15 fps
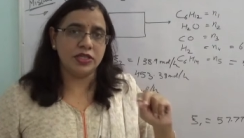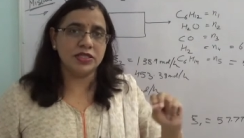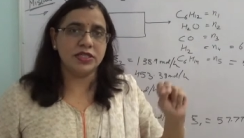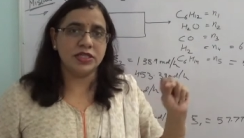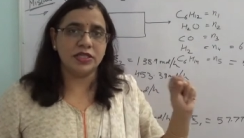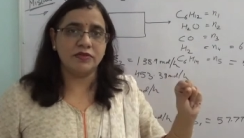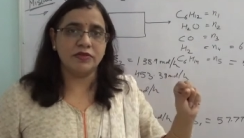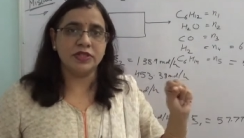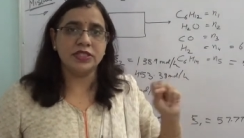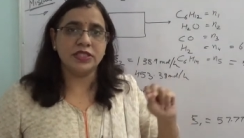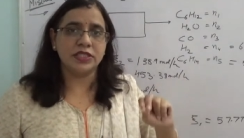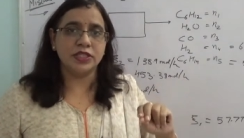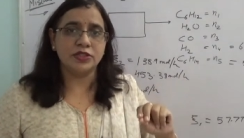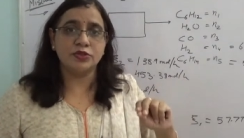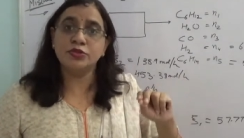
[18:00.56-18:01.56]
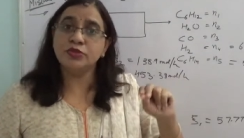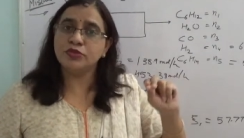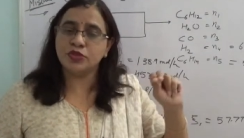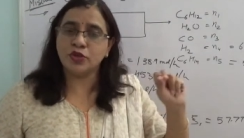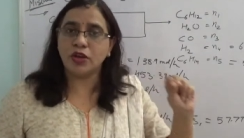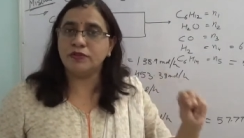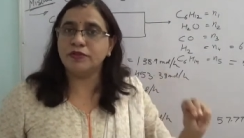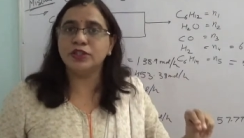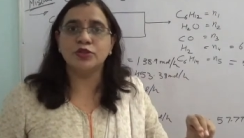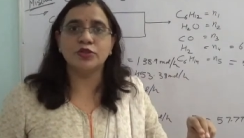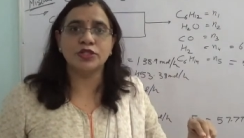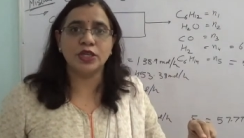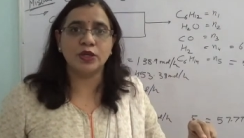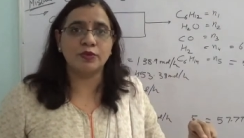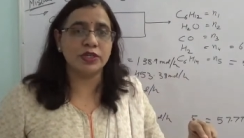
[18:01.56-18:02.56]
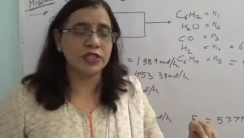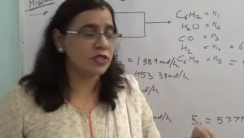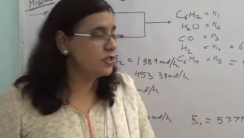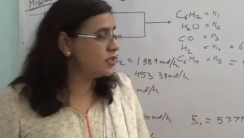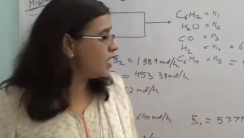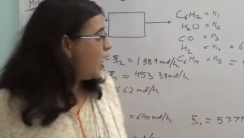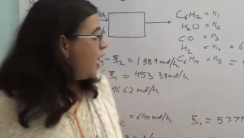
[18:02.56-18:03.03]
is zeta one, zeta two, solving those equations,